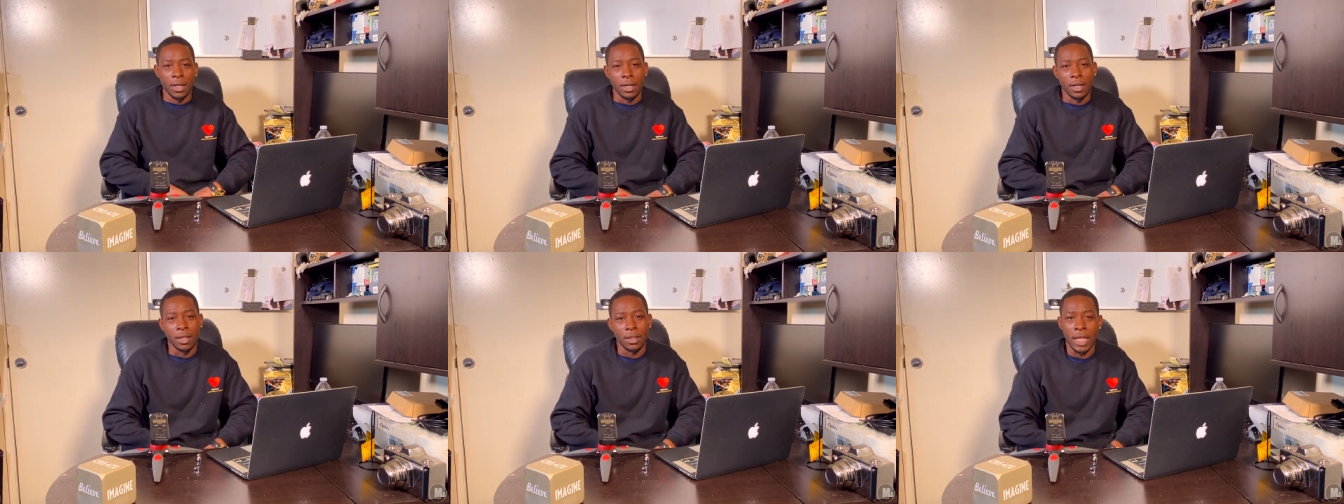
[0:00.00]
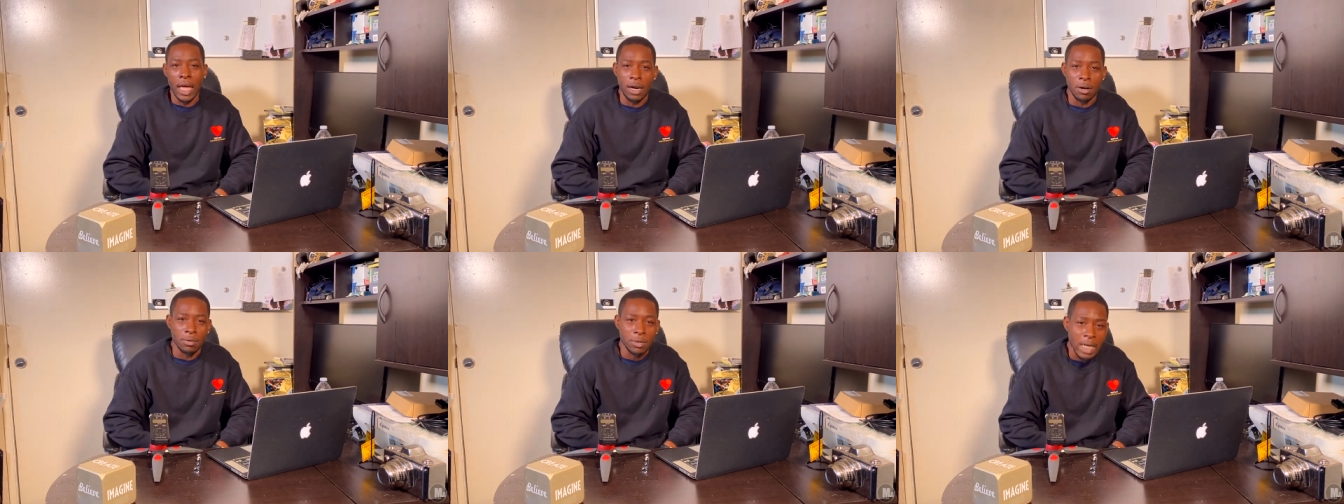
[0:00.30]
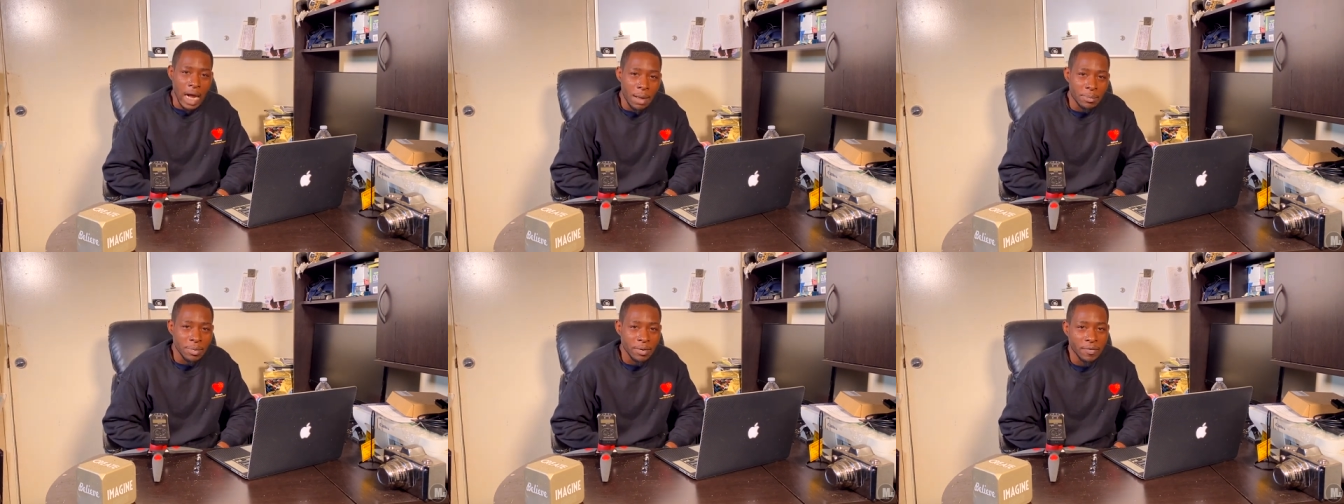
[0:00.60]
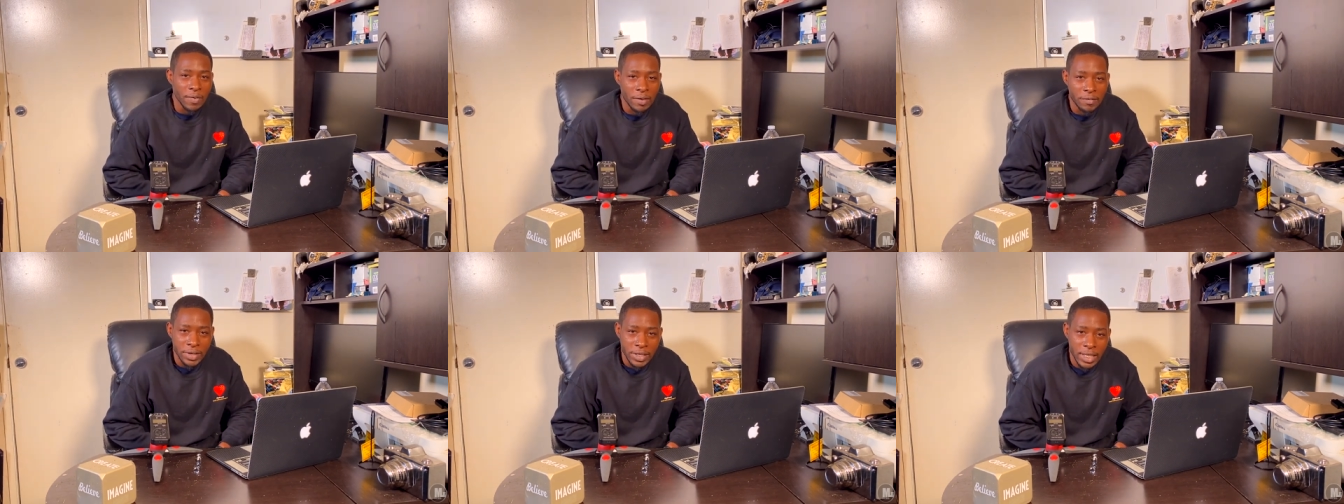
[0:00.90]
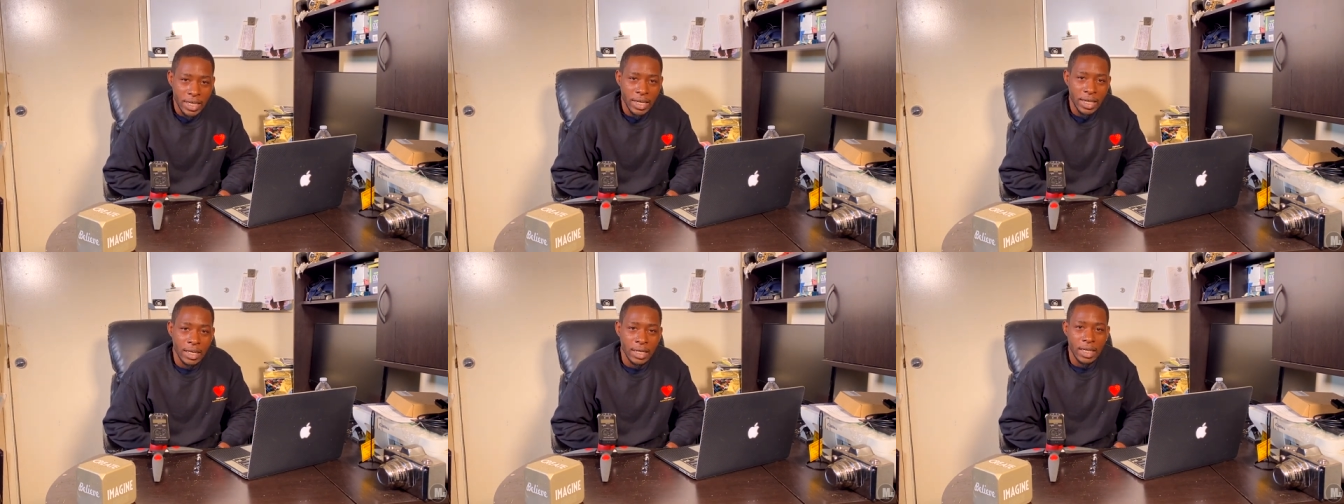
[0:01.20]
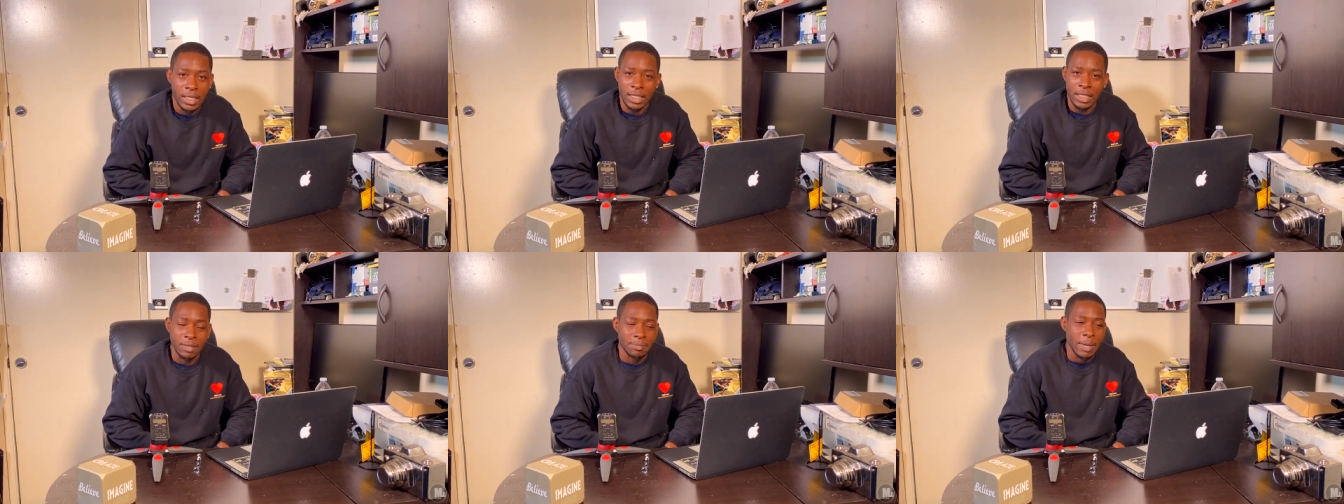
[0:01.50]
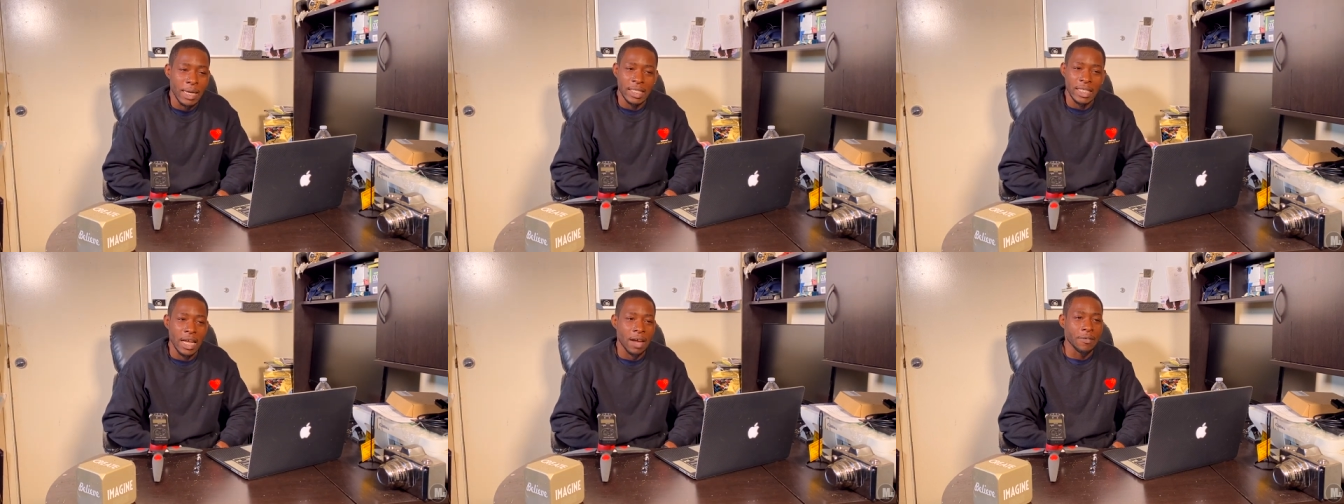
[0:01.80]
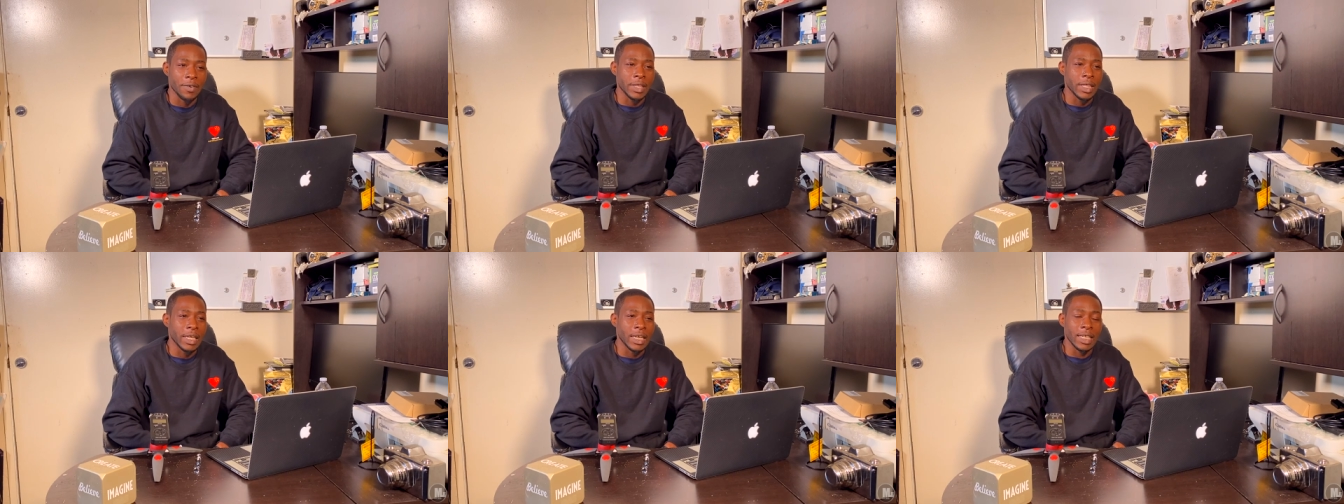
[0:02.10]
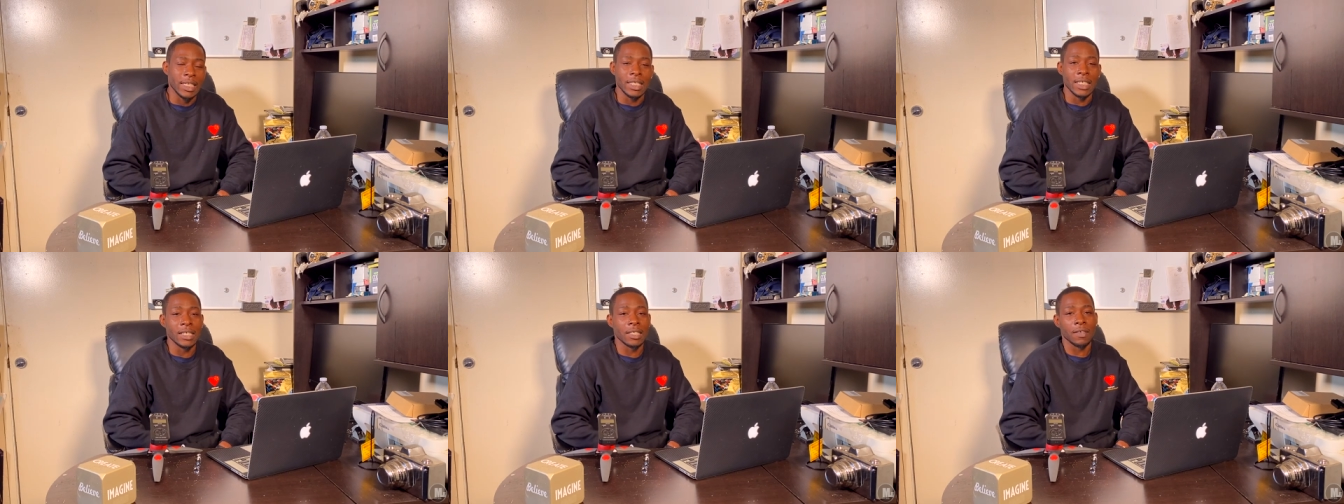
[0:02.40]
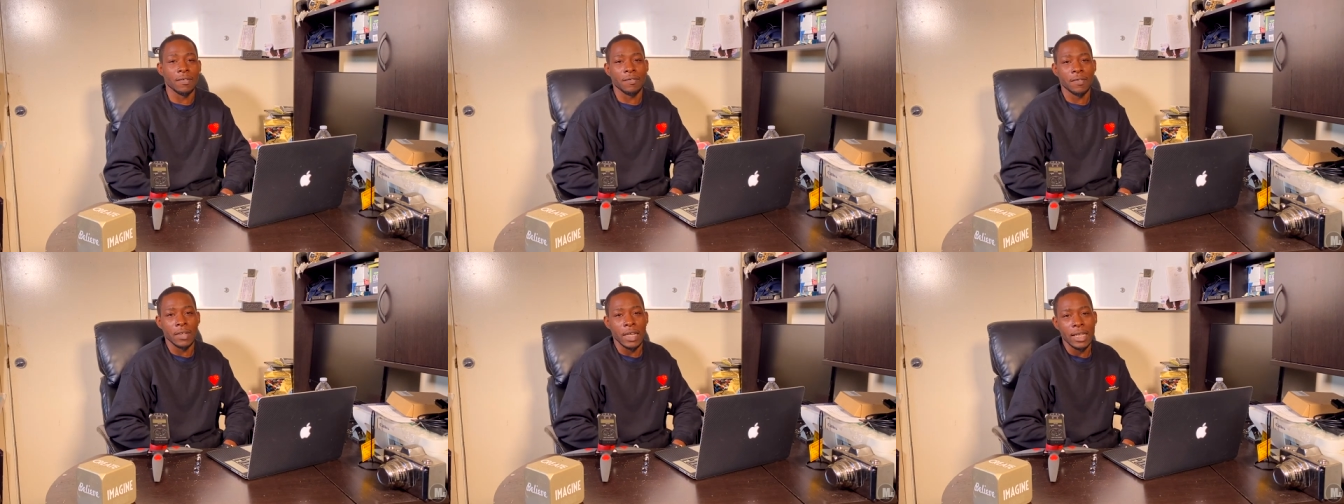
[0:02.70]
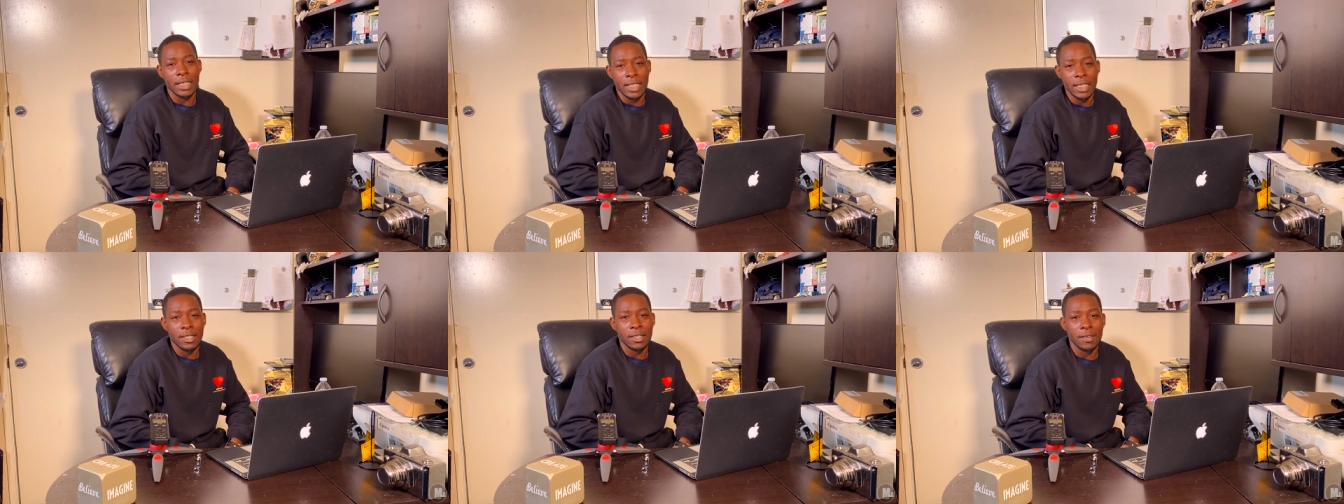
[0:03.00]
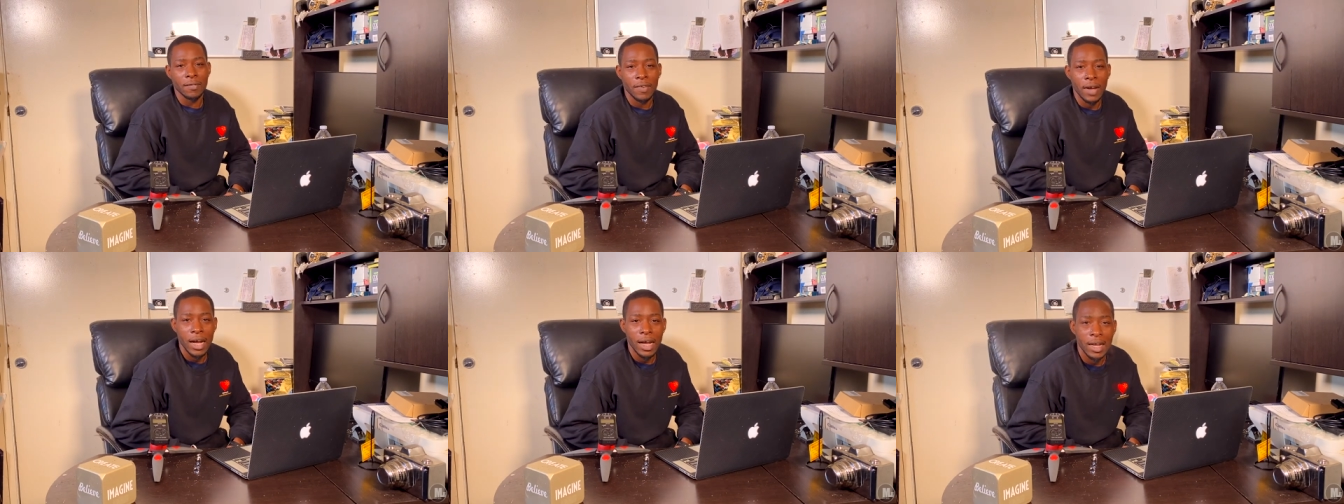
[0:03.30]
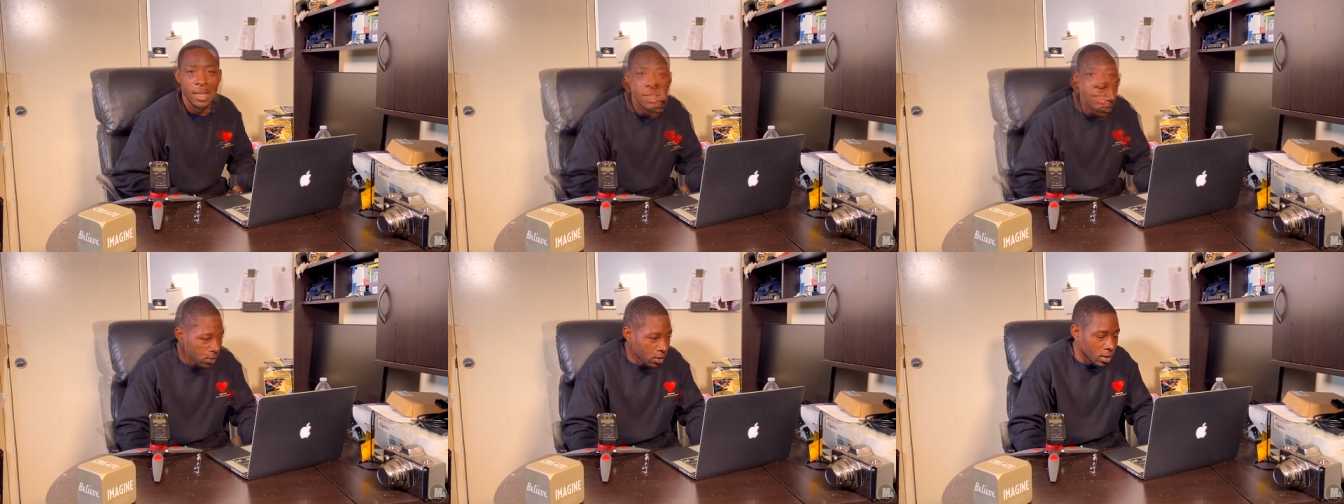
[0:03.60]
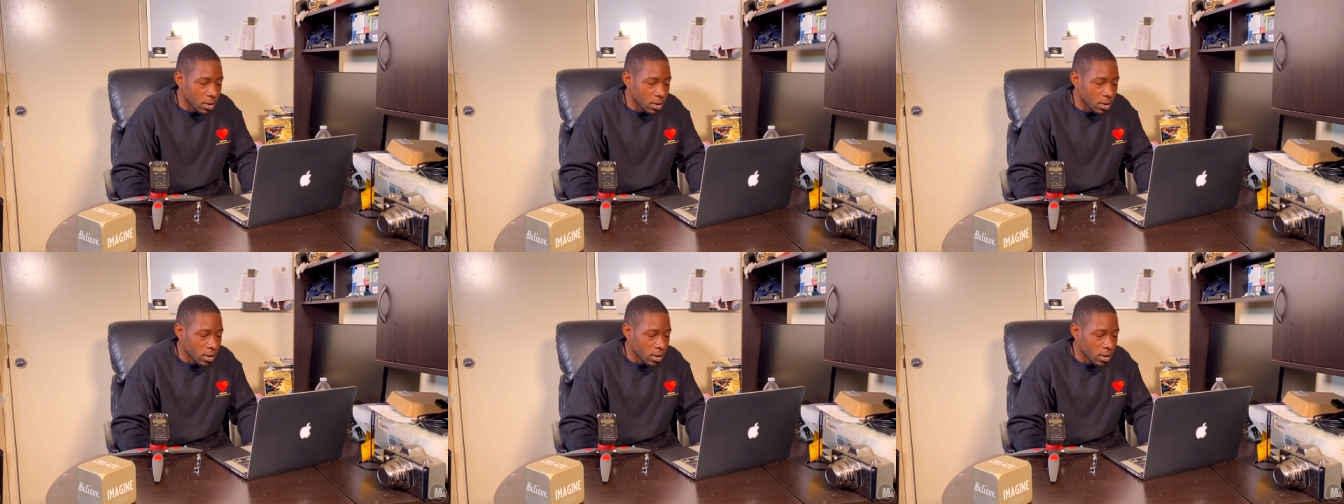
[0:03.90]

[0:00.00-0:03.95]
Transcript: that on top of everything, it just makes everything intensif intensified.